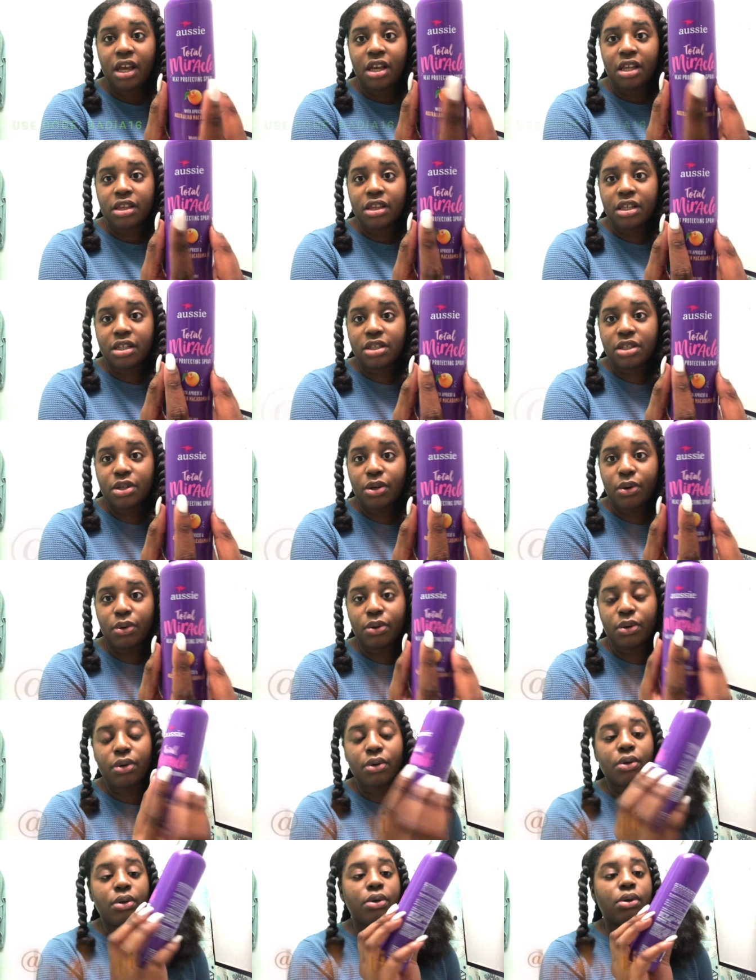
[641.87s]
the
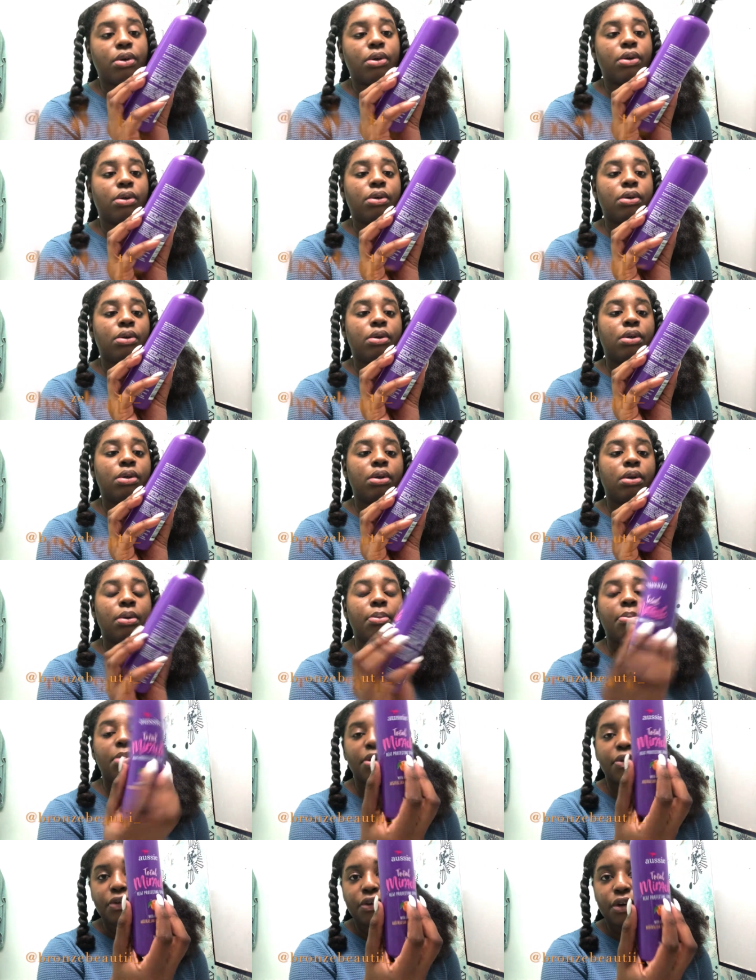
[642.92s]
total
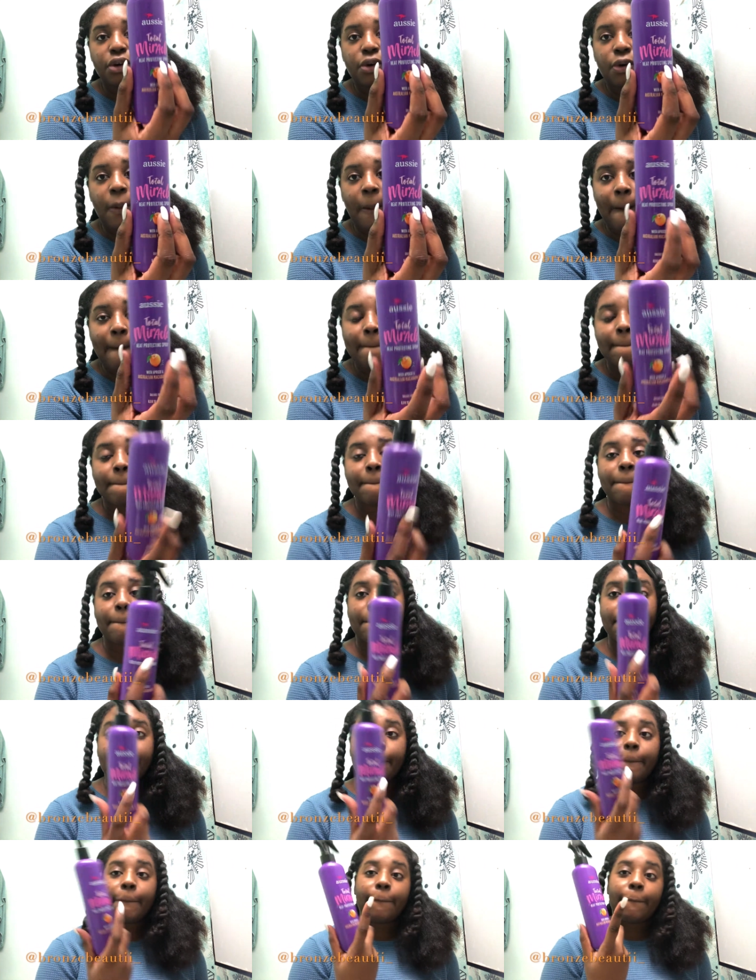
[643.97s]
miracle
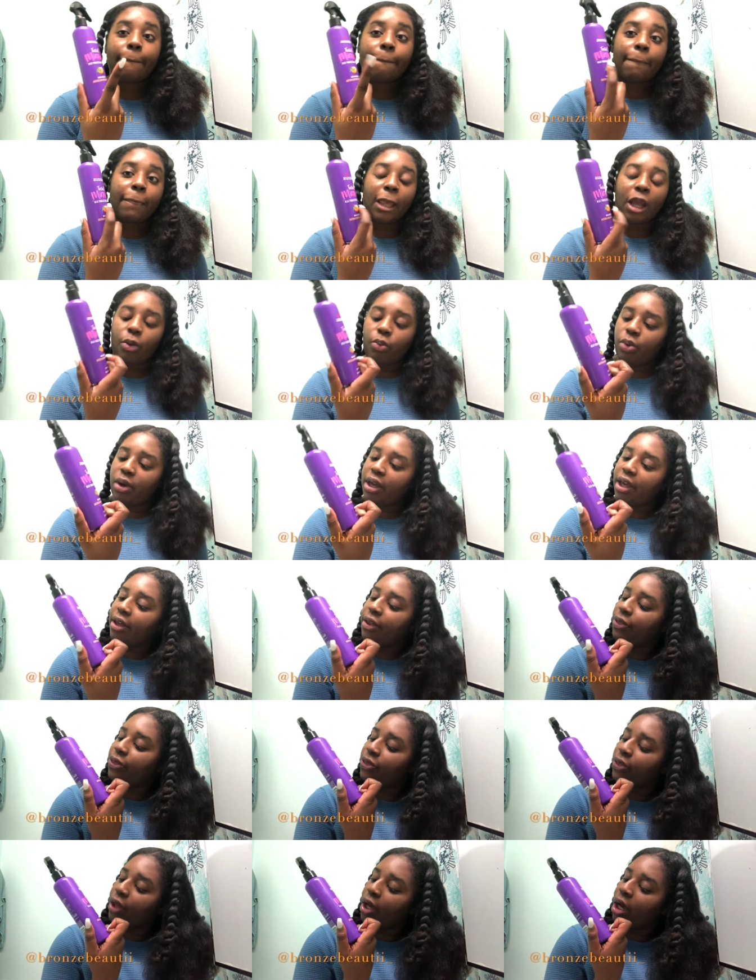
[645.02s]

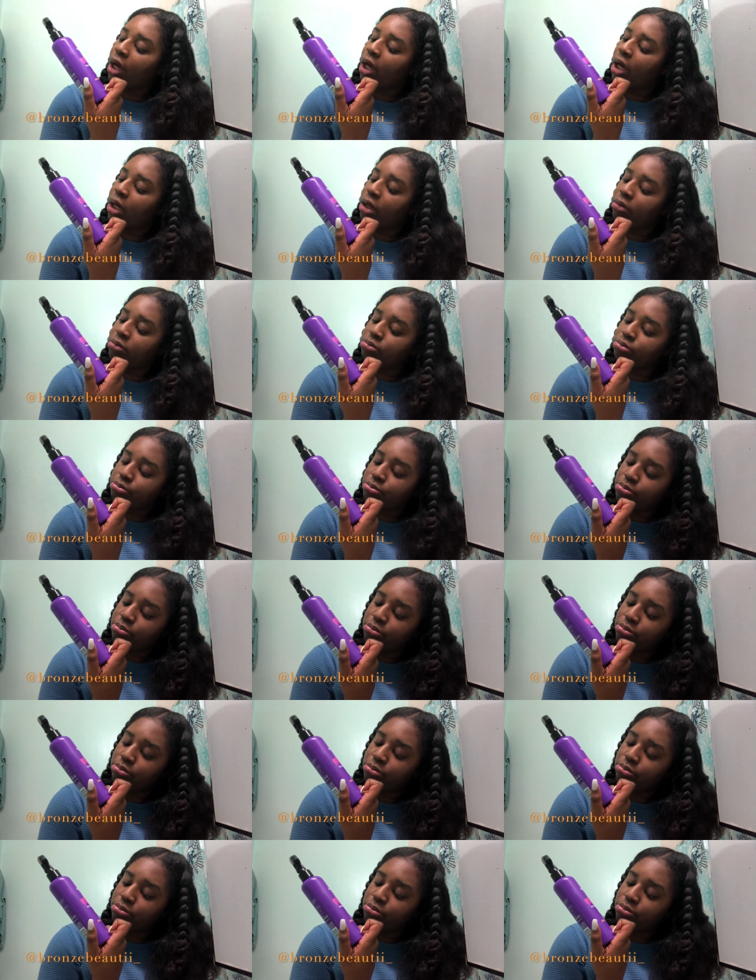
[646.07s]
with um